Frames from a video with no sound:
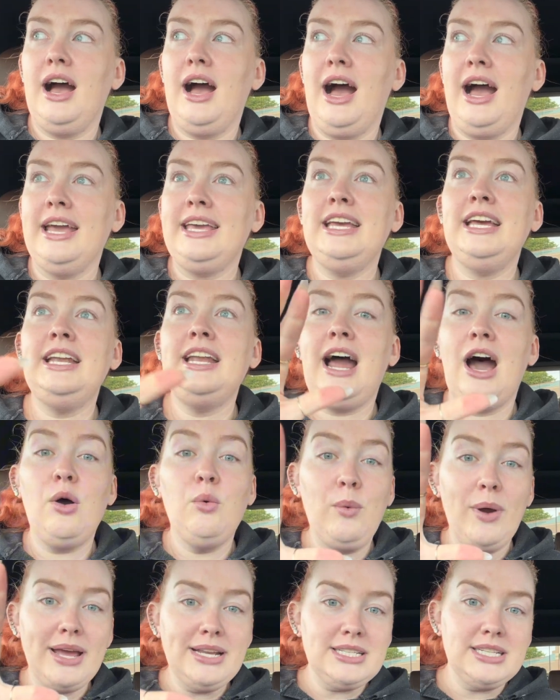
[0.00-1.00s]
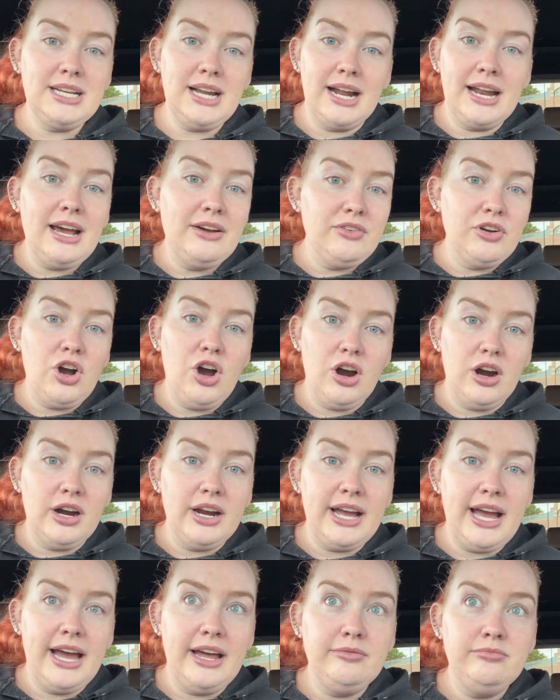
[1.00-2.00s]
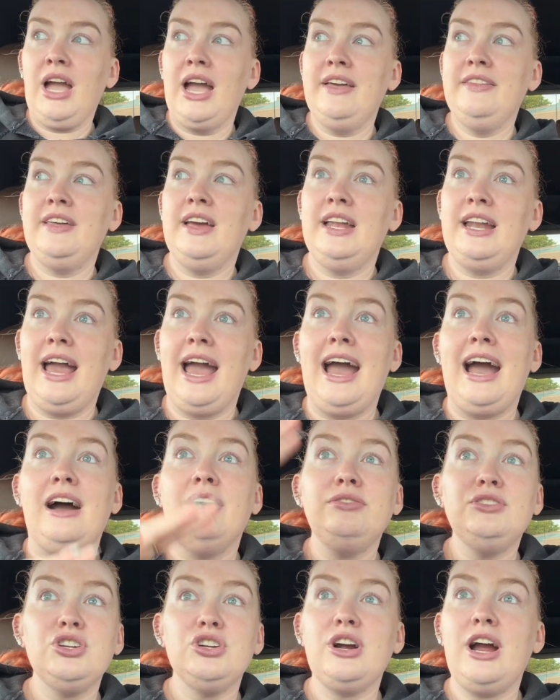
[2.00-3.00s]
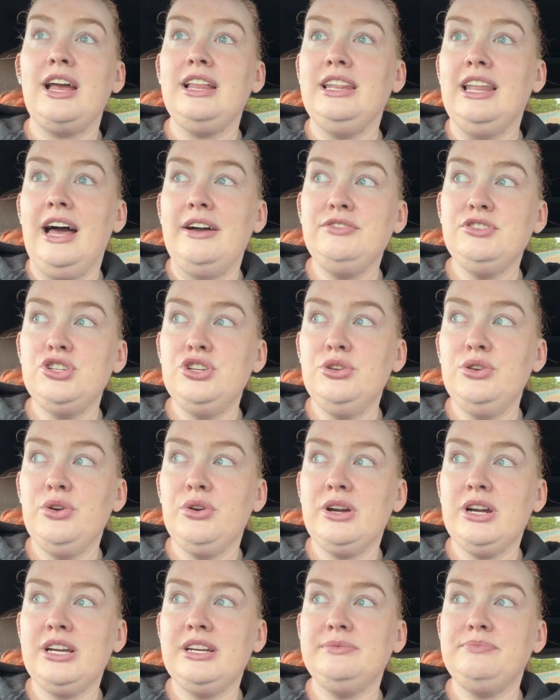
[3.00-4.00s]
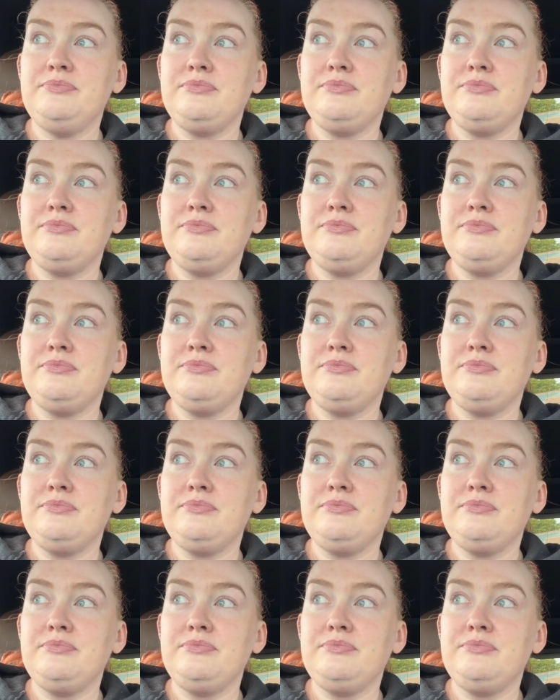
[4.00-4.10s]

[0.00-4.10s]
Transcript: I cannot wait to not have a car again. And then after I left New York,